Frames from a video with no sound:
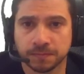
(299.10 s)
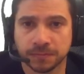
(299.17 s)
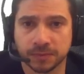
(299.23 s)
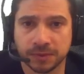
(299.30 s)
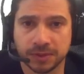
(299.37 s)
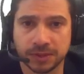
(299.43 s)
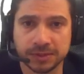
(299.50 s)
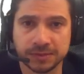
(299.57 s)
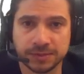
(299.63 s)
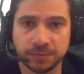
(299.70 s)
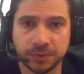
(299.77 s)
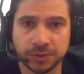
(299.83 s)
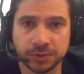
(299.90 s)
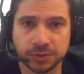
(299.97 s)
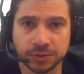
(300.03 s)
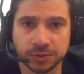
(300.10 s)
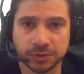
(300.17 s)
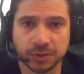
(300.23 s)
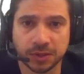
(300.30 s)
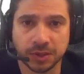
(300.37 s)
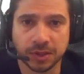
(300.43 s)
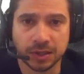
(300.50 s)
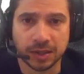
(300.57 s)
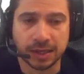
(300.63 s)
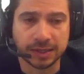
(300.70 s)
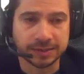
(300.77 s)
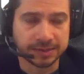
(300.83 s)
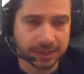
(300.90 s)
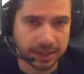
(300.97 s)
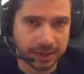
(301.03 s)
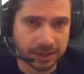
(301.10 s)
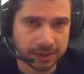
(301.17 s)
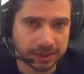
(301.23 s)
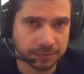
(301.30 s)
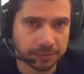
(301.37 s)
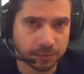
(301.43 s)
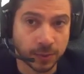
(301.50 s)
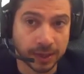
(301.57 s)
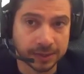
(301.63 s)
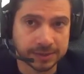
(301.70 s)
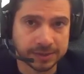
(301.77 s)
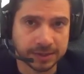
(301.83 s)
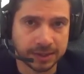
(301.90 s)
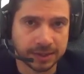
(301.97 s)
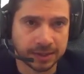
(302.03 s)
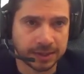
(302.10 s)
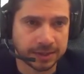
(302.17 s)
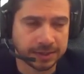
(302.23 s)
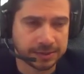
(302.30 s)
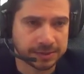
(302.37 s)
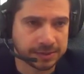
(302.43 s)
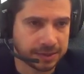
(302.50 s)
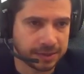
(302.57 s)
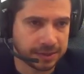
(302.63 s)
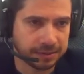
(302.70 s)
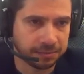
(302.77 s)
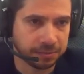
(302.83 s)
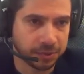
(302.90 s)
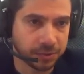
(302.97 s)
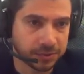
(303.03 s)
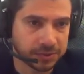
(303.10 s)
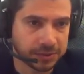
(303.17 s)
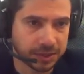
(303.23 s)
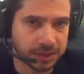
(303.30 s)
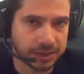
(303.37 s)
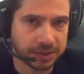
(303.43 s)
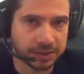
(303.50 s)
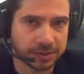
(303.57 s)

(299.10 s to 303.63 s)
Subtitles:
this picture, a snake, white snake, hits the blue snake